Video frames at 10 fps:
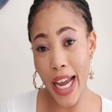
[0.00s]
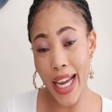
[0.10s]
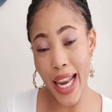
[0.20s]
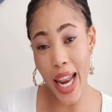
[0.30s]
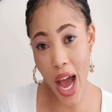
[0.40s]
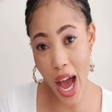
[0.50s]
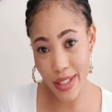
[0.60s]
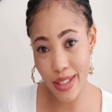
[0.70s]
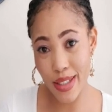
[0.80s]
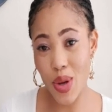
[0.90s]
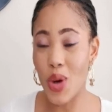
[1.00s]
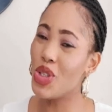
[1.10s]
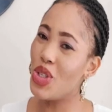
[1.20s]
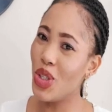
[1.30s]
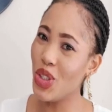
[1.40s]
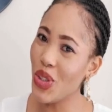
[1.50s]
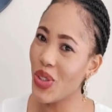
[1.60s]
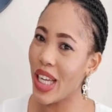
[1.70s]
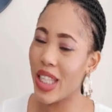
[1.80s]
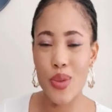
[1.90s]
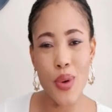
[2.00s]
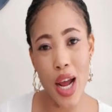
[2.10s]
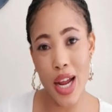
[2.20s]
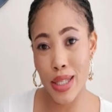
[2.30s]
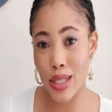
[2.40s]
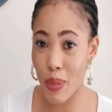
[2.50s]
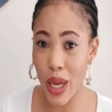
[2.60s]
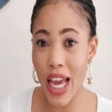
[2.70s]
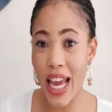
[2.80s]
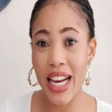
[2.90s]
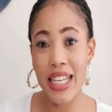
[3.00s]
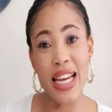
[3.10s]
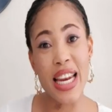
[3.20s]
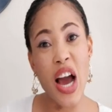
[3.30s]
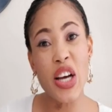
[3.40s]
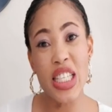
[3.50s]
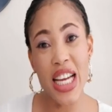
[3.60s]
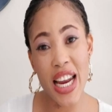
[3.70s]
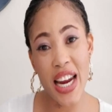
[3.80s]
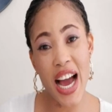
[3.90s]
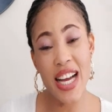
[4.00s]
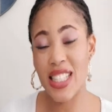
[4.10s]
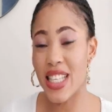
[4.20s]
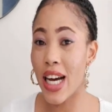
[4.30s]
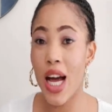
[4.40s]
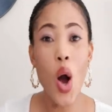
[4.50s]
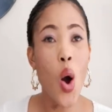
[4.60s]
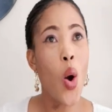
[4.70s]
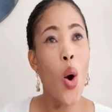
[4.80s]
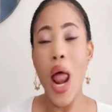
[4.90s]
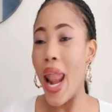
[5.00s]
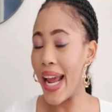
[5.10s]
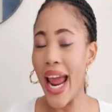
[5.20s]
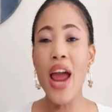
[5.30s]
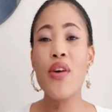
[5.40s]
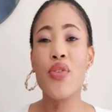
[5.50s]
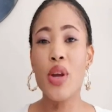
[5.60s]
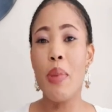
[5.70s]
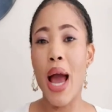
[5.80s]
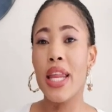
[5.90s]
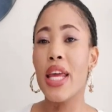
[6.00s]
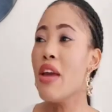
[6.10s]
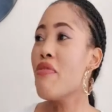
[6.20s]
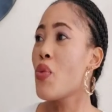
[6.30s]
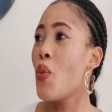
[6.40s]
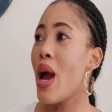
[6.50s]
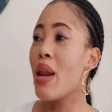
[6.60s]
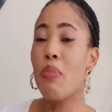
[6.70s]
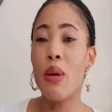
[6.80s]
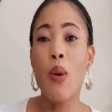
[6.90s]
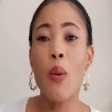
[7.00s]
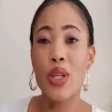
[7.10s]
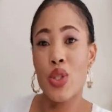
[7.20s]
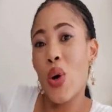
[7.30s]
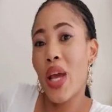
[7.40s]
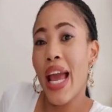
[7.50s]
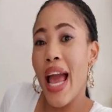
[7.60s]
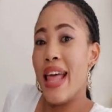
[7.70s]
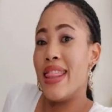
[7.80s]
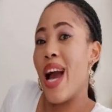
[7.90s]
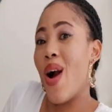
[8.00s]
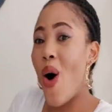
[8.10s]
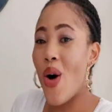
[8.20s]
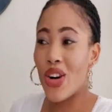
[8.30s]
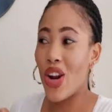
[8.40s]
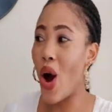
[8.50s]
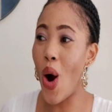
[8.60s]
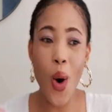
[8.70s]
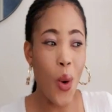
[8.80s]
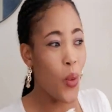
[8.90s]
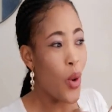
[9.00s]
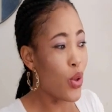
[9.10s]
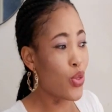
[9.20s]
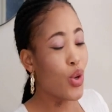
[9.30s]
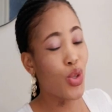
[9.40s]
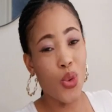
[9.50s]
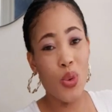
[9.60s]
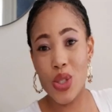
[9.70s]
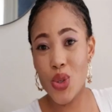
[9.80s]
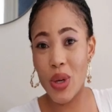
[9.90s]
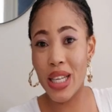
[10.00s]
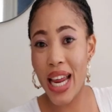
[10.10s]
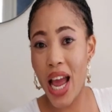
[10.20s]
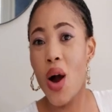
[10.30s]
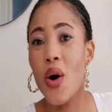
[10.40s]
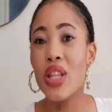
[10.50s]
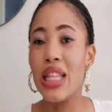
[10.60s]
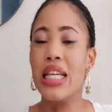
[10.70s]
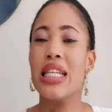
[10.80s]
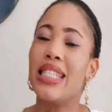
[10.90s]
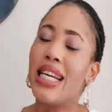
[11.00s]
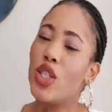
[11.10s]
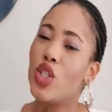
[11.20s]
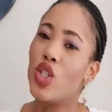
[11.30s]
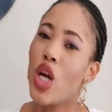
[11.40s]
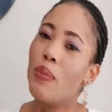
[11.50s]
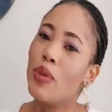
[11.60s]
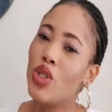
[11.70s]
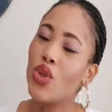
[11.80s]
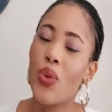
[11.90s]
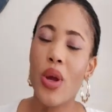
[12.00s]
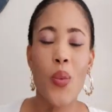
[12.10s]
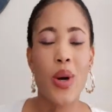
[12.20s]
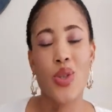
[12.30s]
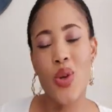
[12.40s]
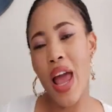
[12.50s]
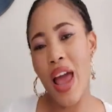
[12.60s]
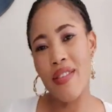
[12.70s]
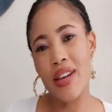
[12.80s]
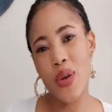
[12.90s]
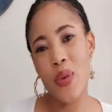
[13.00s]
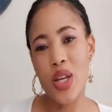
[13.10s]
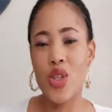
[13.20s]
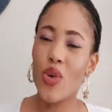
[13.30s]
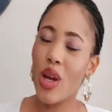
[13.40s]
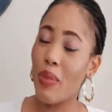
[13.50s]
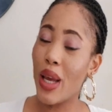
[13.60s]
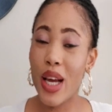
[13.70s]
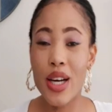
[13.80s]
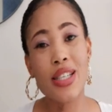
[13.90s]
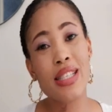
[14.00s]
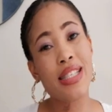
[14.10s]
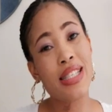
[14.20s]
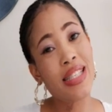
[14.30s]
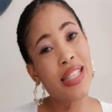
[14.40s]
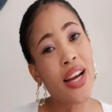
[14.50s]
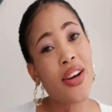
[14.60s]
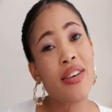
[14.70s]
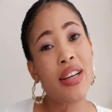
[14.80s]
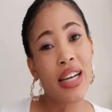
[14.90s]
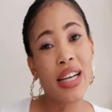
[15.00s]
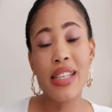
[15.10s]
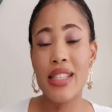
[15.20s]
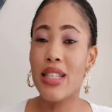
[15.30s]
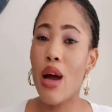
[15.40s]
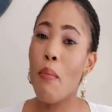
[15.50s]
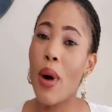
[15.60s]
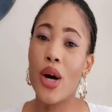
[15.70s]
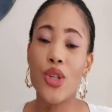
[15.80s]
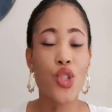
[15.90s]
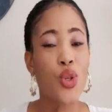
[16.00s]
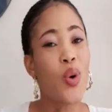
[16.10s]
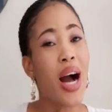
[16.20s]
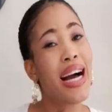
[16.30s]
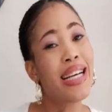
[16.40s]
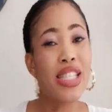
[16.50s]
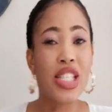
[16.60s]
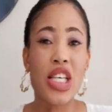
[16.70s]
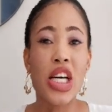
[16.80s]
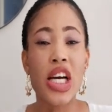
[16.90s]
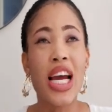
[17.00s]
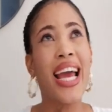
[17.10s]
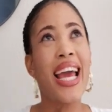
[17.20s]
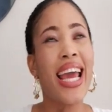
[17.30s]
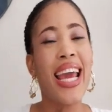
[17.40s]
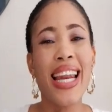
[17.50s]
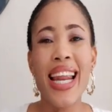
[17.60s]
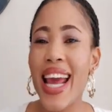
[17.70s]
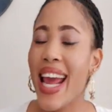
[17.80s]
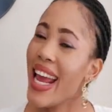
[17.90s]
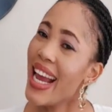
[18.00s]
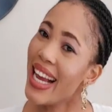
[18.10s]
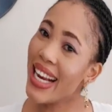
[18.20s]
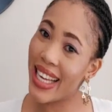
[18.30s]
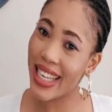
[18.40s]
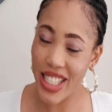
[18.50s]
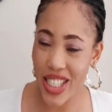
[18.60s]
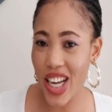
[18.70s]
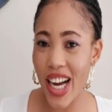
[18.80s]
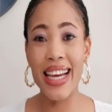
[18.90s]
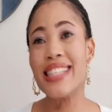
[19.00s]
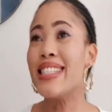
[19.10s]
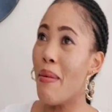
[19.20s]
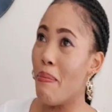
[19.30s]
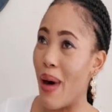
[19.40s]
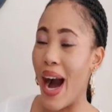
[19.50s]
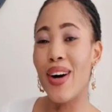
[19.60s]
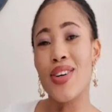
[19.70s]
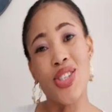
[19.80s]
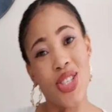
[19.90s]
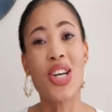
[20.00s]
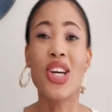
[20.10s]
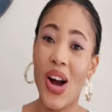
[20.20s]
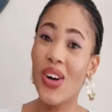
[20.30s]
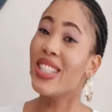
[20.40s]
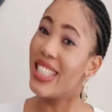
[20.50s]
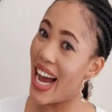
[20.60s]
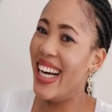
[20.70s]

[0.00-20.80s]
their class because they knew that this one can't speak English, and now she got an answer. Like everybody, even when people were talking at their corner or those who were doing their own things, they stopped doing whatsoever they were doing because Sarah is about to answer in English. It's about to go